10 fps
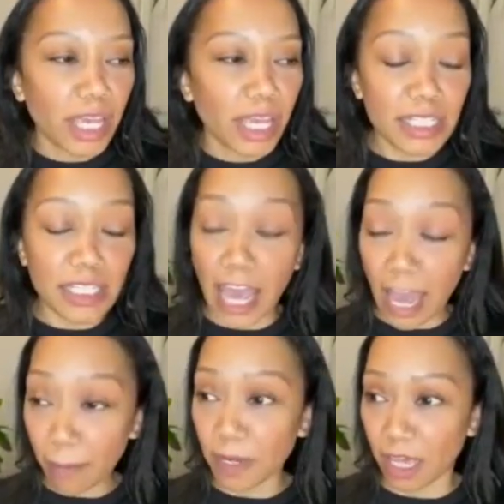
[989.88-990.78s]
it's
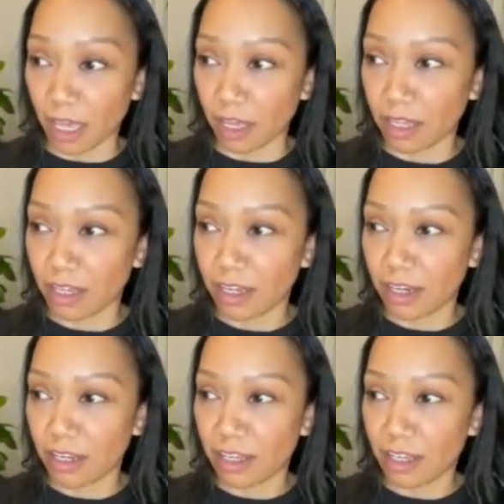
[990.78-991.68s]
happening.
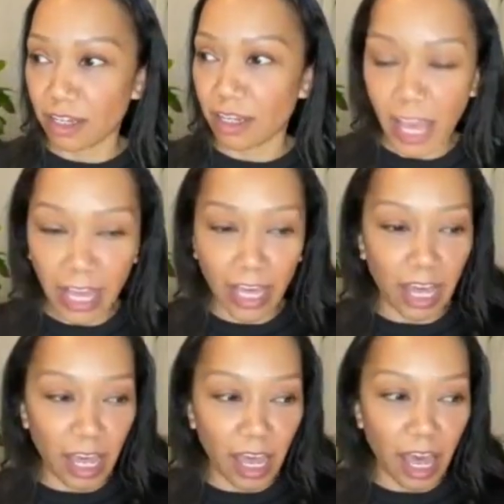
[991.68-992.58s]
Like,
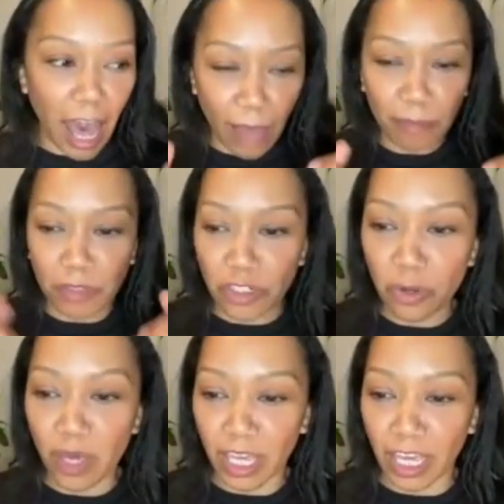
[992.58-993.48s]
I'm
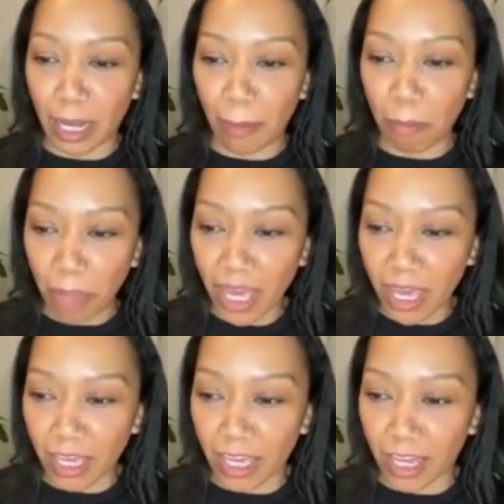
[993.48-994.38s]
doing it, I'm
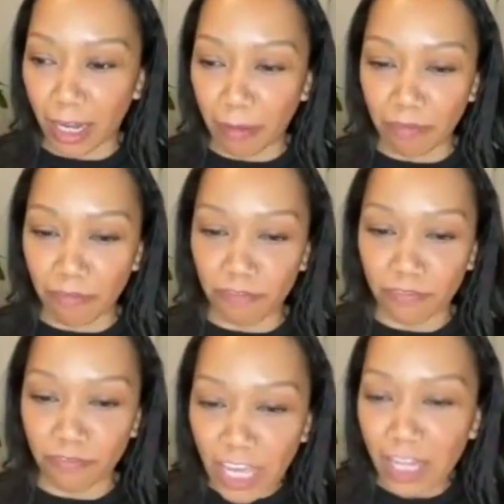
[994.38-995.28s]
being it, I'm
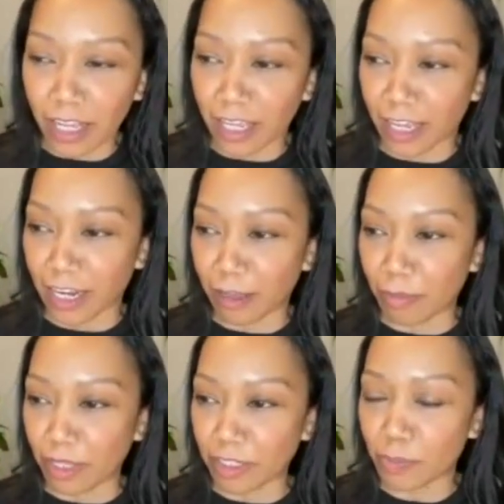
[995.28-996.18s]
feeling it,
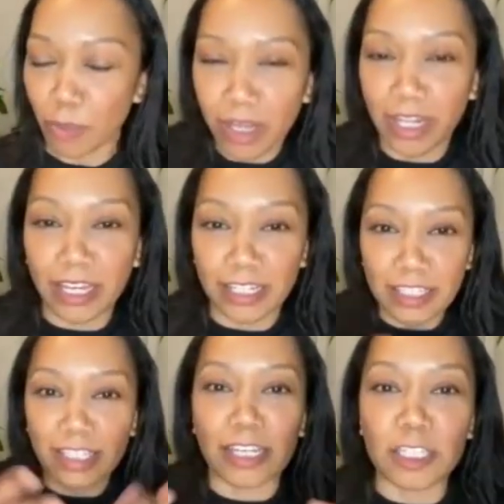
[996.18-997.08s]
I'm experiencing, like, it's
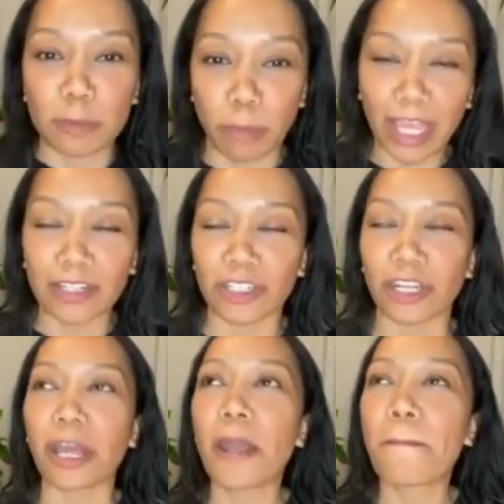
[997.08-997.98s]
the
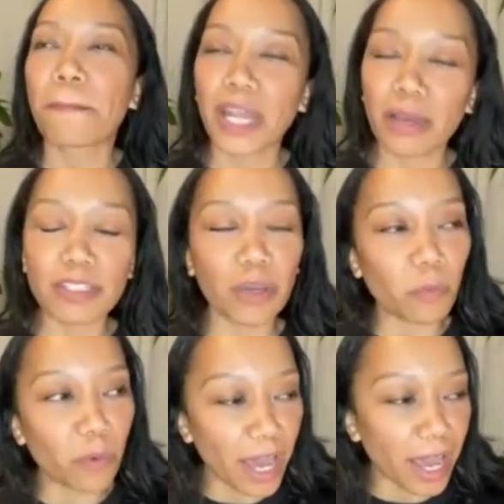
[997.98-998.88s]
expansion. And I was like,
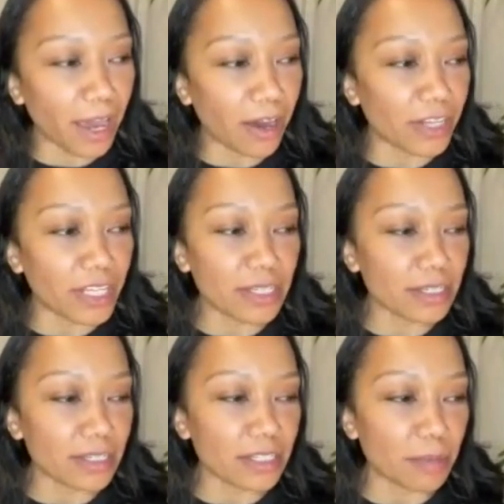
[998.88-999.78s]
wow, this
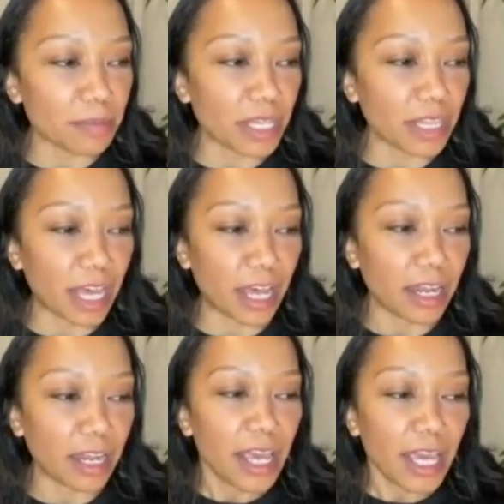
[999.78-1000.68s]
isn't something
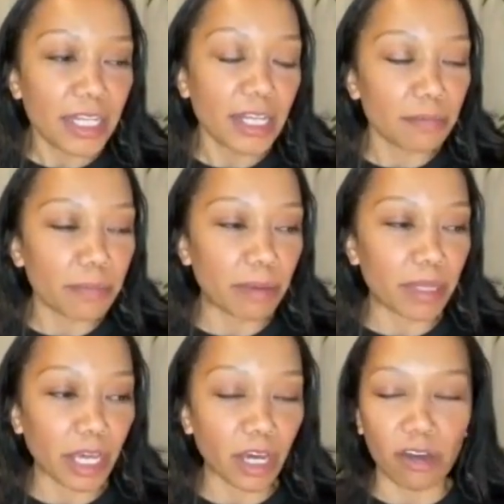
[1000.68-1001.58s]
that it did maybe
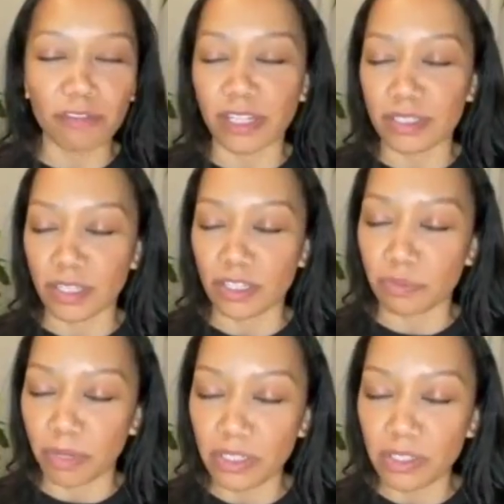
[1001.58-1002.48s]
kick off like 6
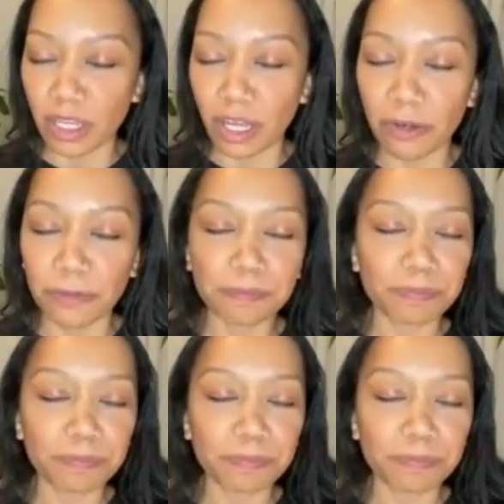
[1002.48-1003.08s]
months ago